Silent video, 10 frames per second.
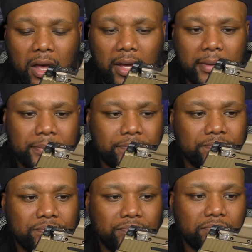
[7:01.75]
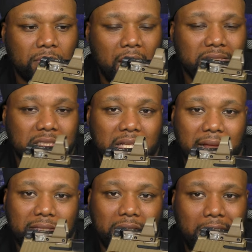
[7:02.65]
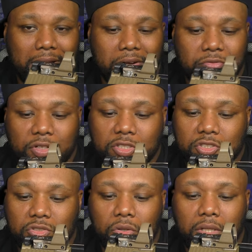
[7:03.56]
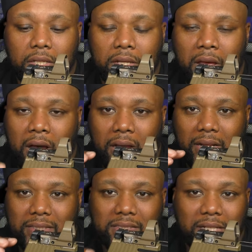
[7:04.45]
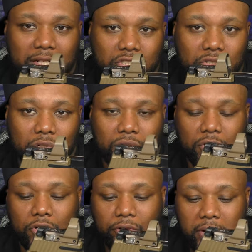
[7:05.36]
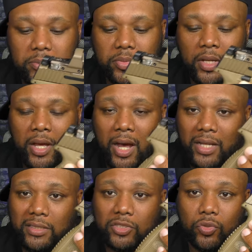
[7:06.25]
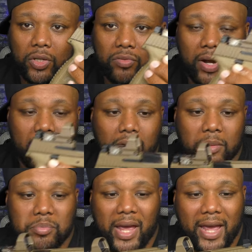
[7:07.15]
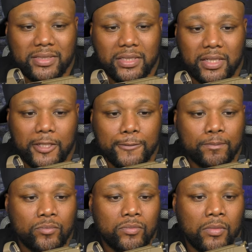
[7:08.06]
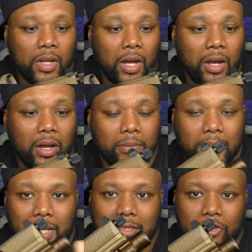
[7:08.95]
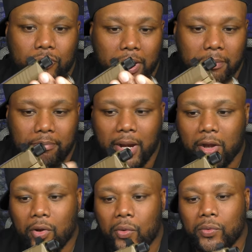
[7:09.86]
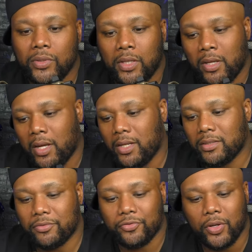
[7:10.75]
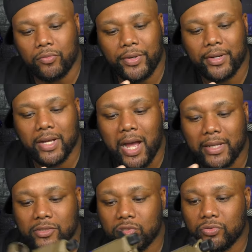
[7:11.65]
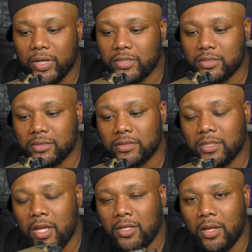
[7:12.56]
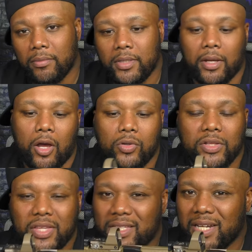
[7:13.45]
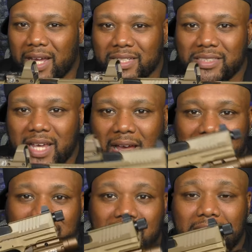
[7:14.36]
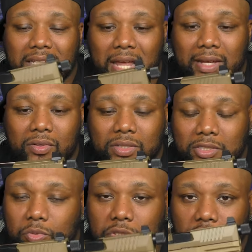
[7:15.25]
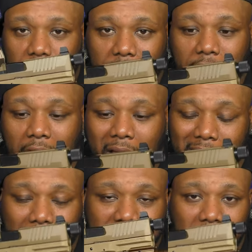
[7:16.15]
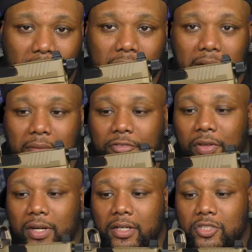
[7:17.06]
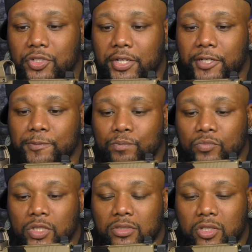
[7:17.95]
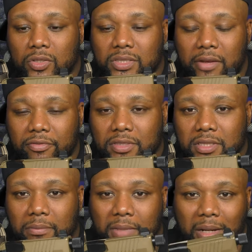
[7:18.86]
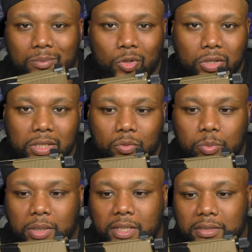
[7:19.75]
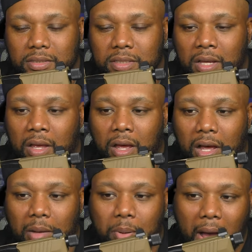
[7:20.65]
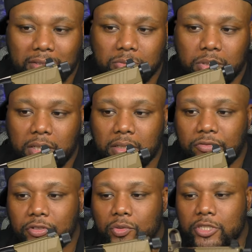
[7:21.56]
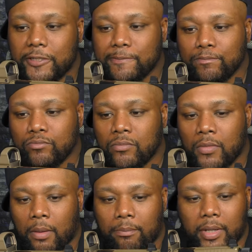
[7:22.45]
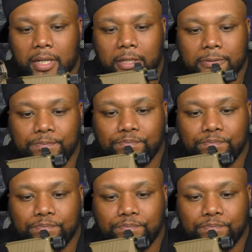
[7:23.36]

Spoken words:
I just liked a lot of the features on it. I like the texture on the grip. I like the 20 round capacity. I like the threaded barrel. I like the front and rear cocking serrations. The only thing that I could say I didn't like on this was the trigger, and I'm still not a fan of the trigger. So it's definitely something that I'm looking to replace, possibly in the future. But I